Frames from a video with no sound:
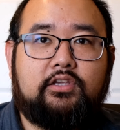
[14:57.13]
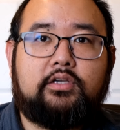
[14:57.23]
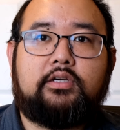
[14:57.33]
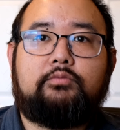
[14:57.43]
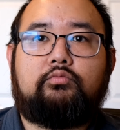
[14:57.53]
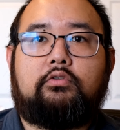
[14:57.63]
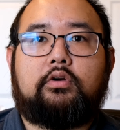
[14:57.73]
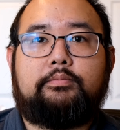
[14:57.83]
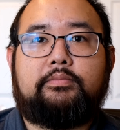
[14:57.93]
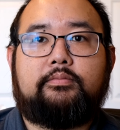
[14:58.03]
good
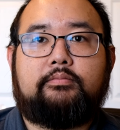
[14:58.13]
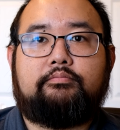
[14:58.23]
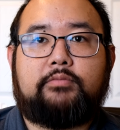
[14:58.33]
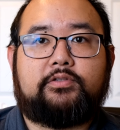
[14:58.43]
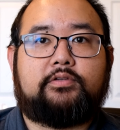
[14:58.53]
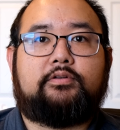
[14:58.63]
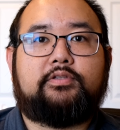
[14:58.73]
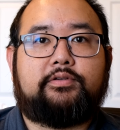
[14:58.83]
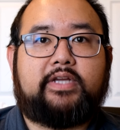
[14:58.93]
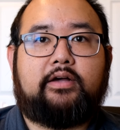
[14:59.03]
warm musical
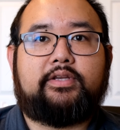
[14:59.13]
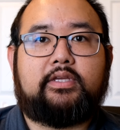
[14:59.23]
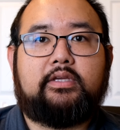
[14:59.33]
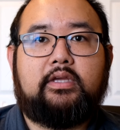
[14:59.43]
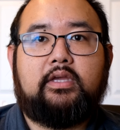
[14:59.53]
tonality